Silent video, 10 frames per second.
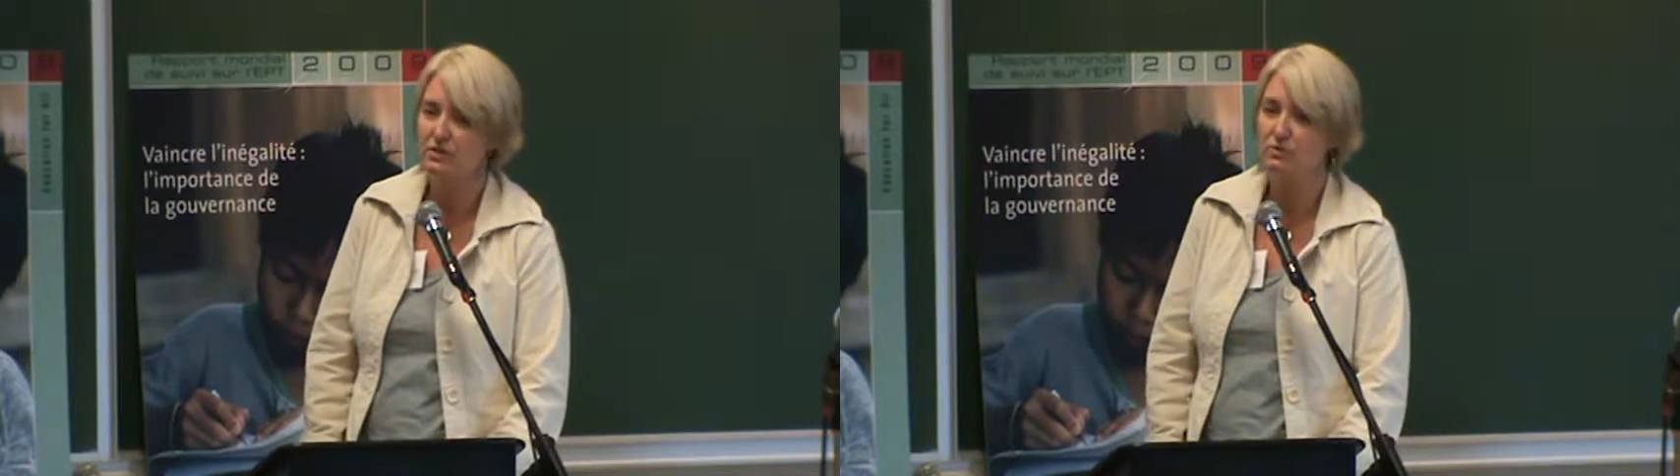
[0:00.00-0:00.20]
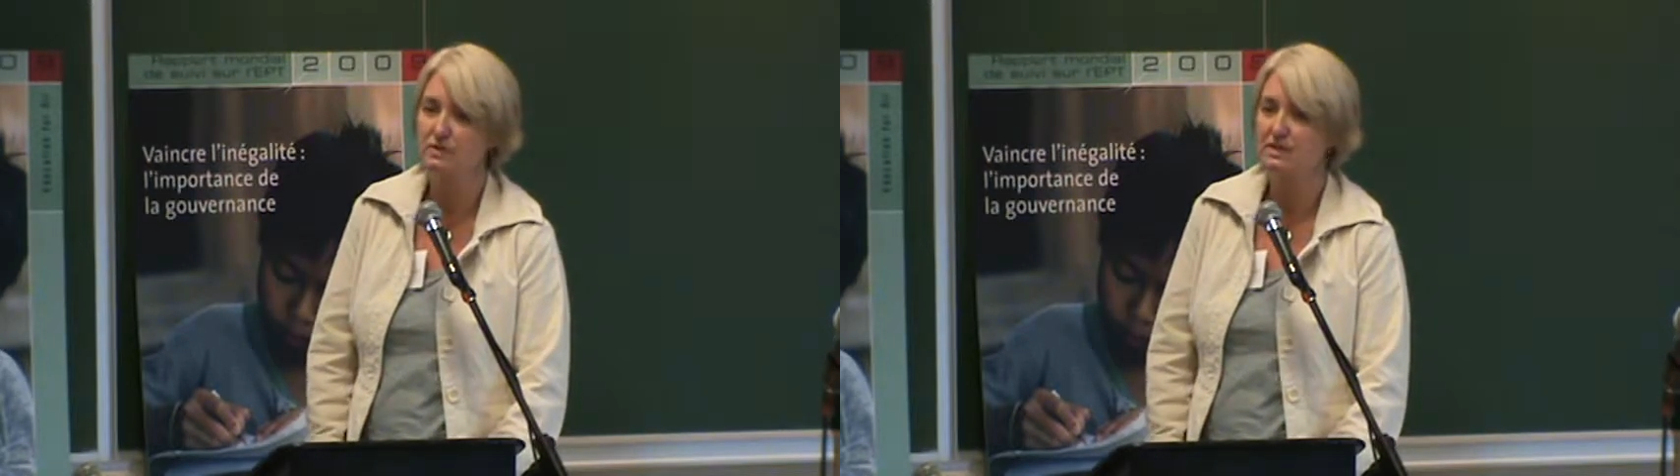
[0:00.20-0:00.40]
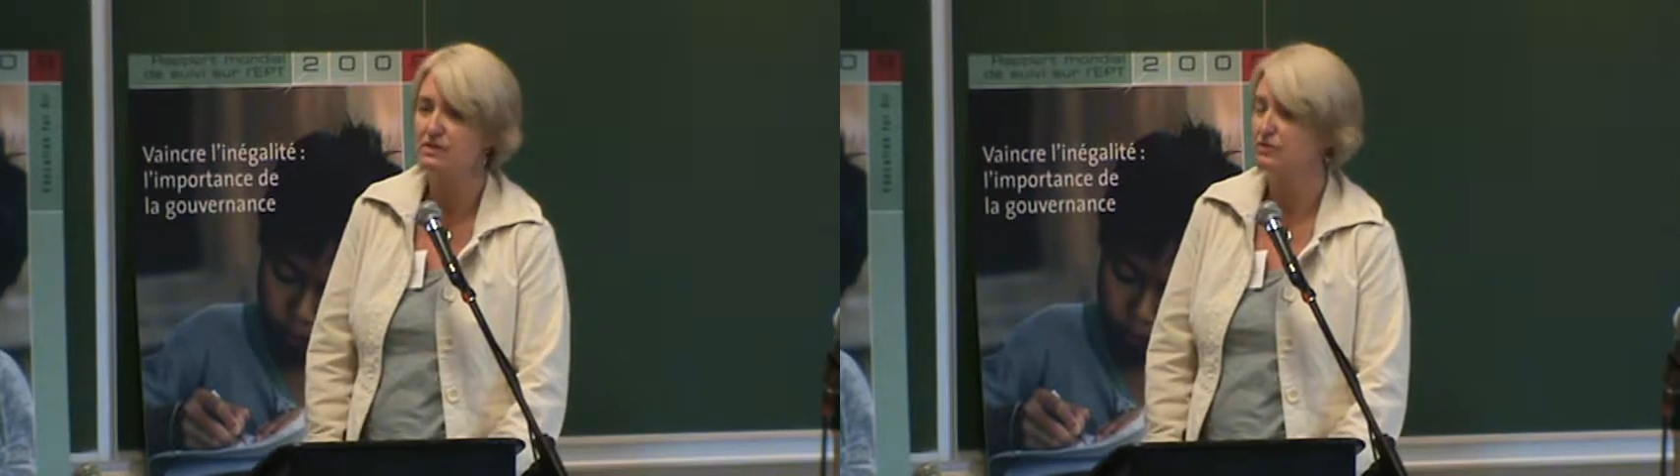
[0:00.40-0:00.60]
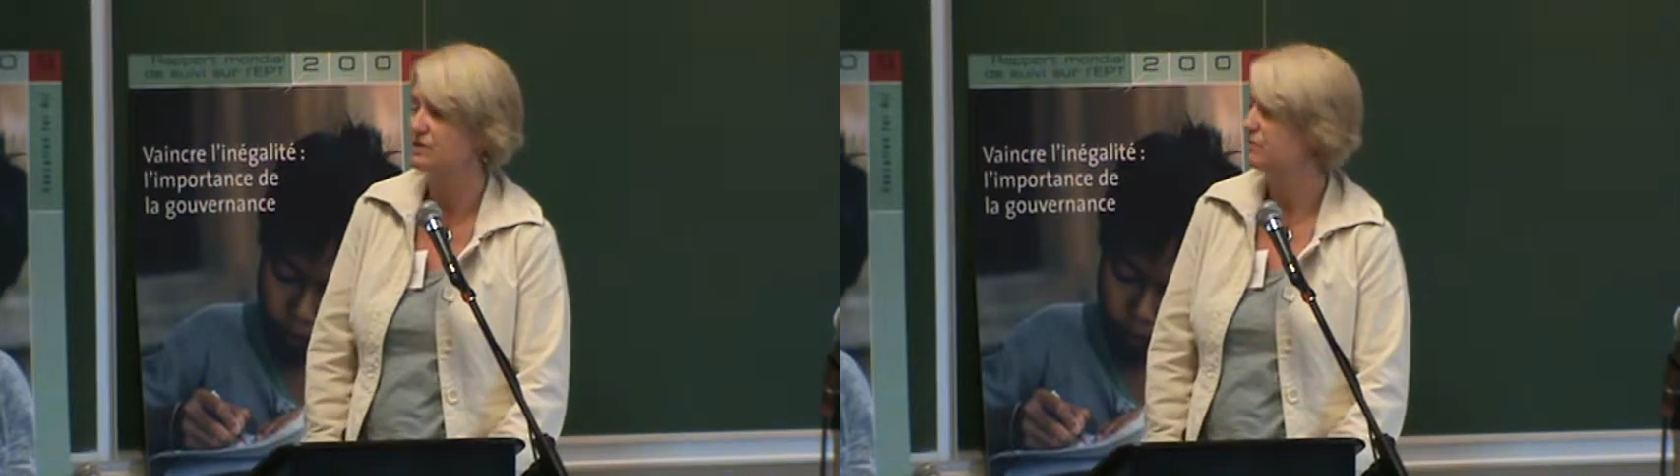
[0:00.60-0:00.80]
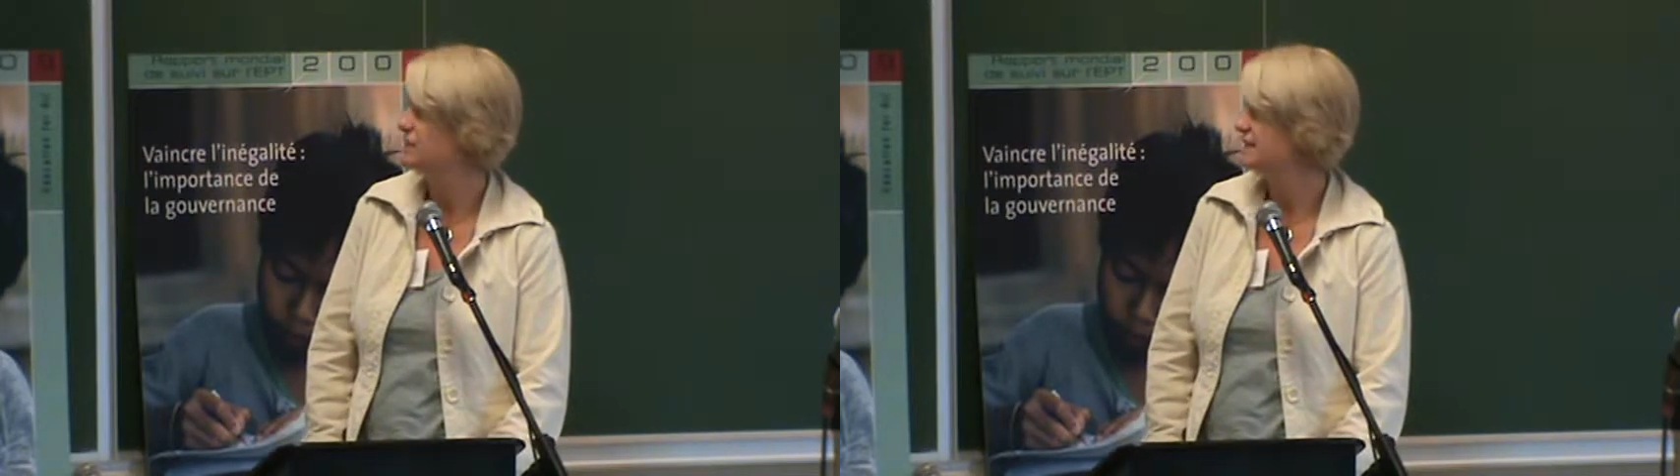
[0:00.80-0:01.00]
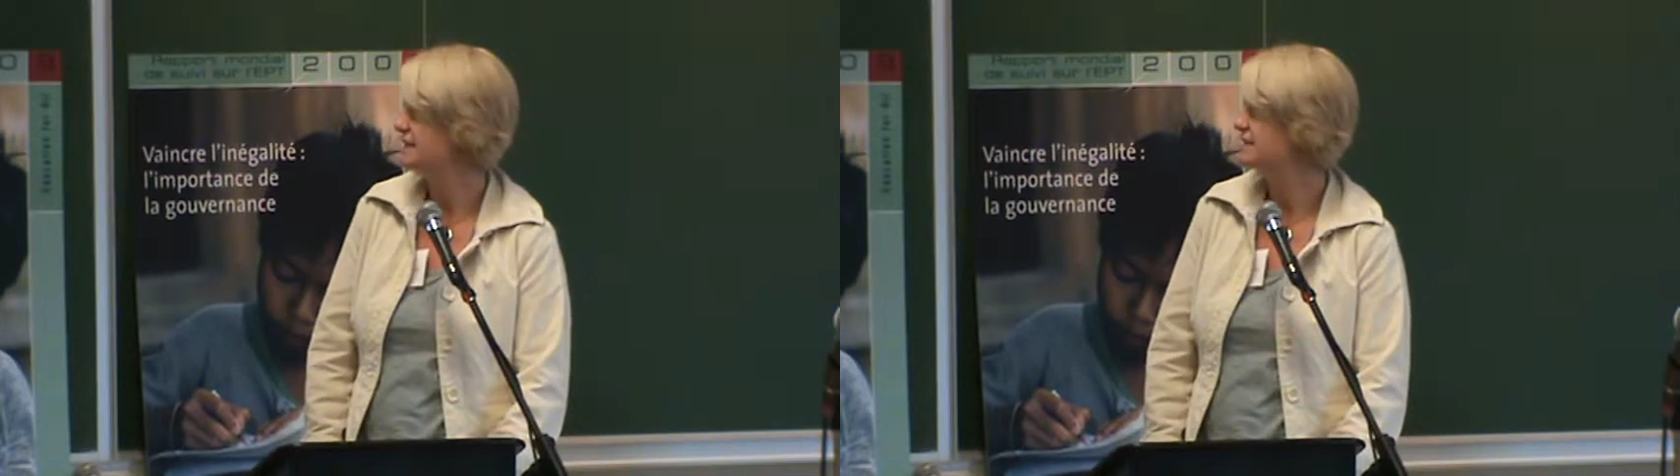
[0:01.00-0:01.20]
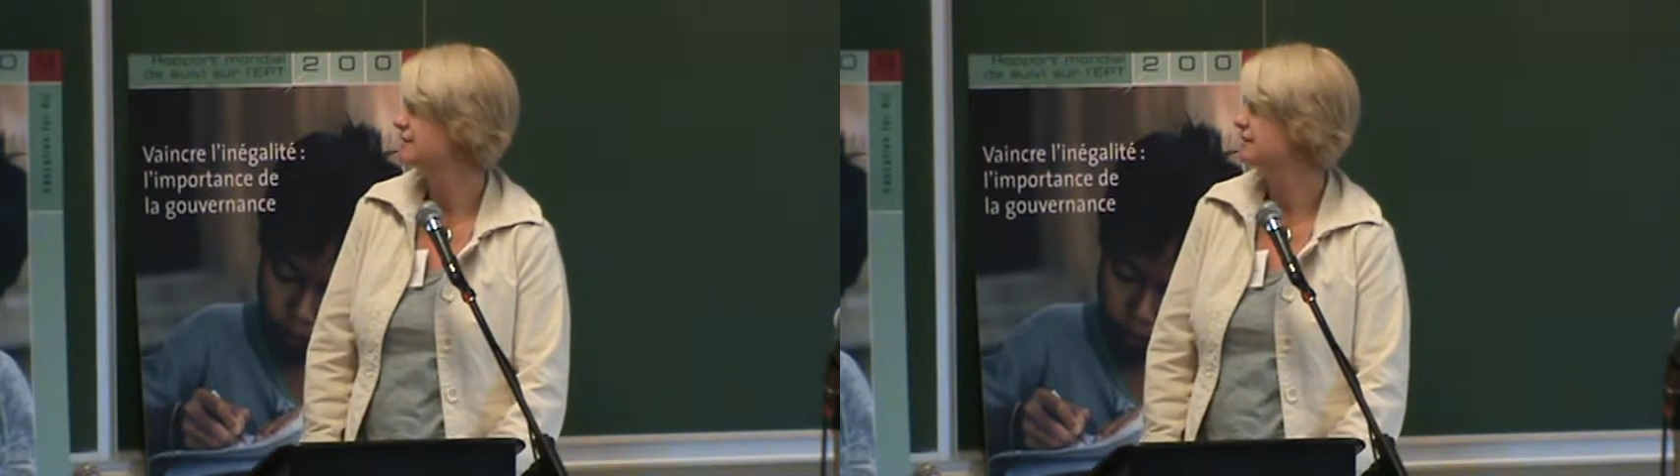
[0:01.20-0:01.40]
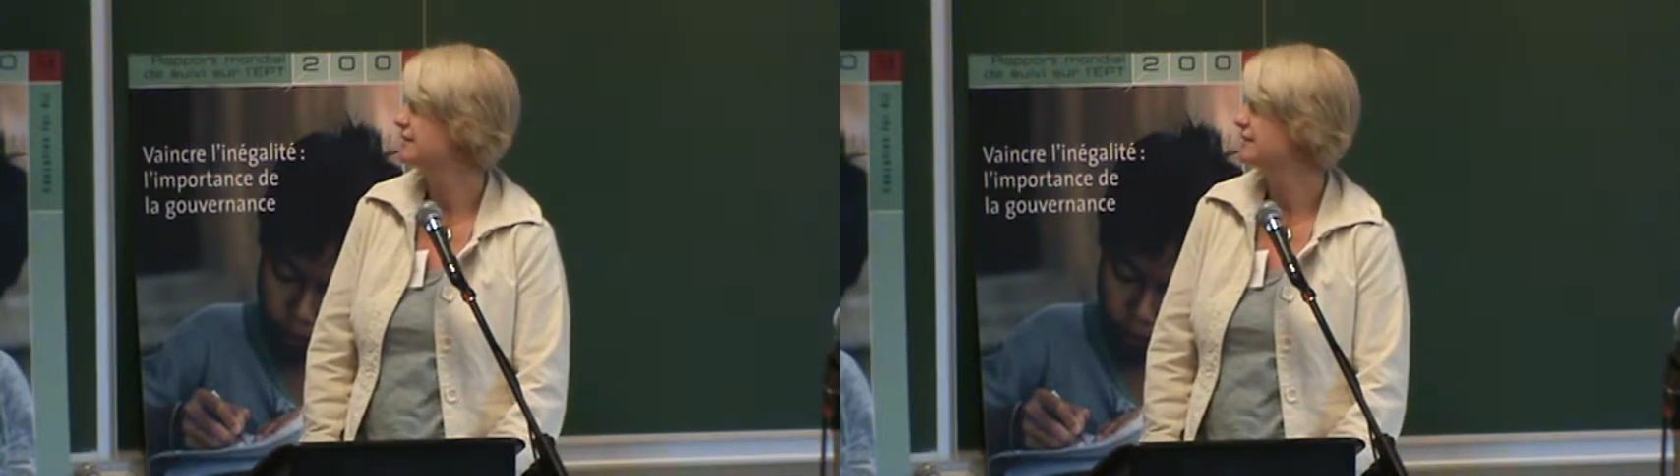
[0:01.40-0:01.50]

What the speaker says: schools as zones of peace.